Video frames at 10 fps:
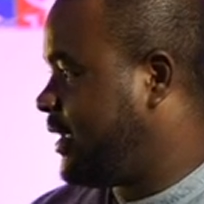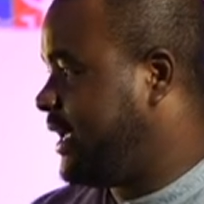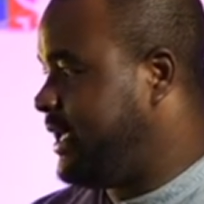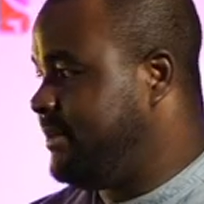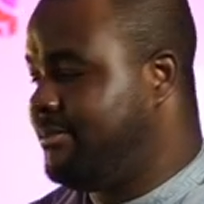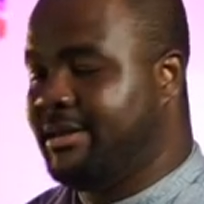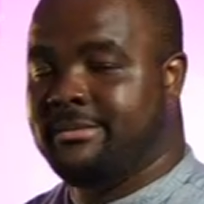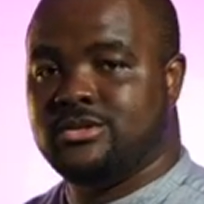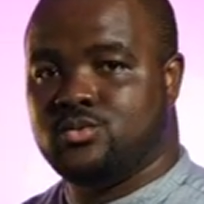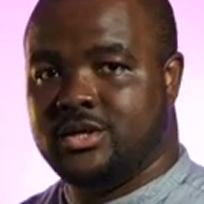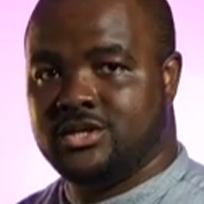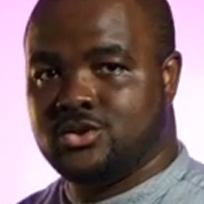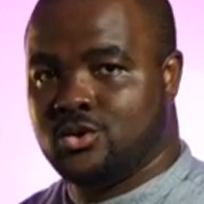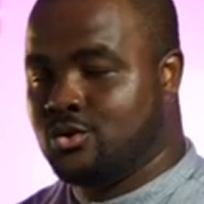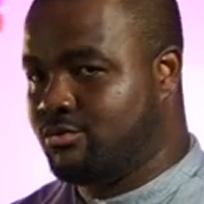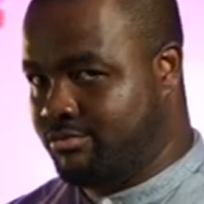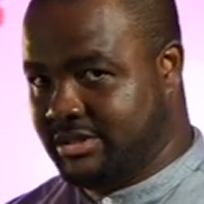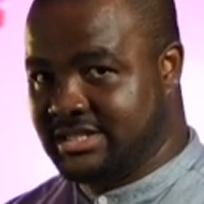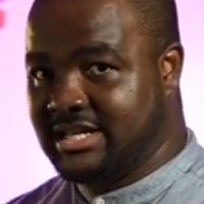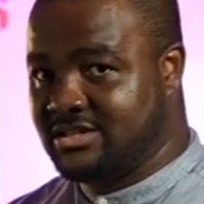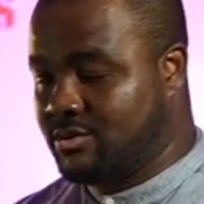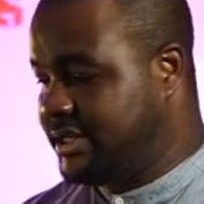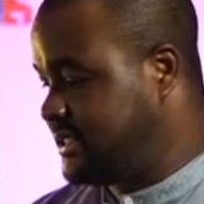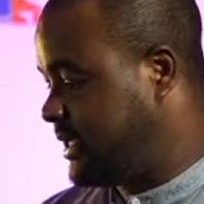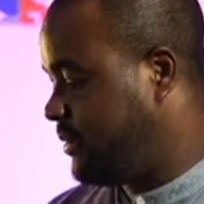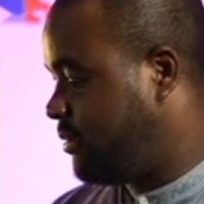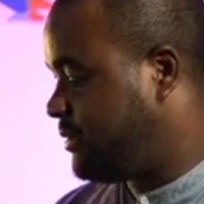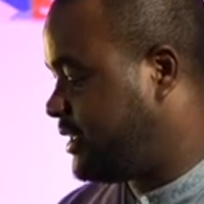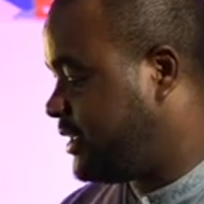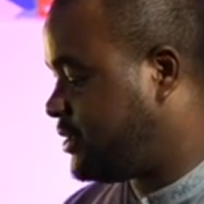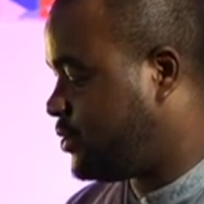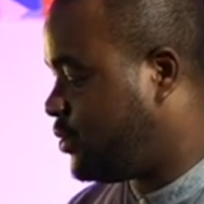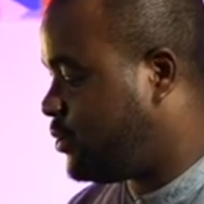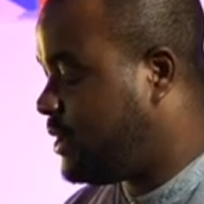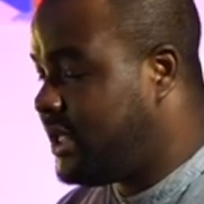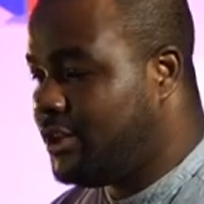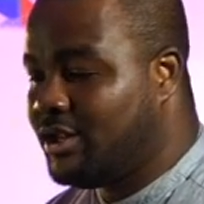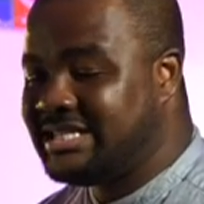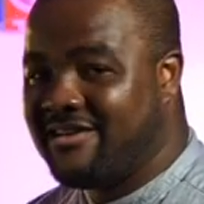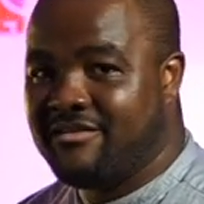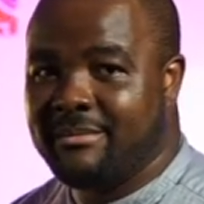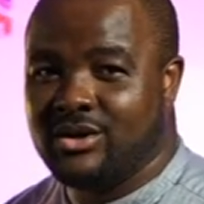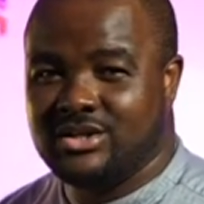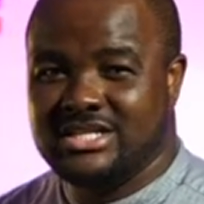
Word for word: in in between so this that's what exactly what we did so not every melody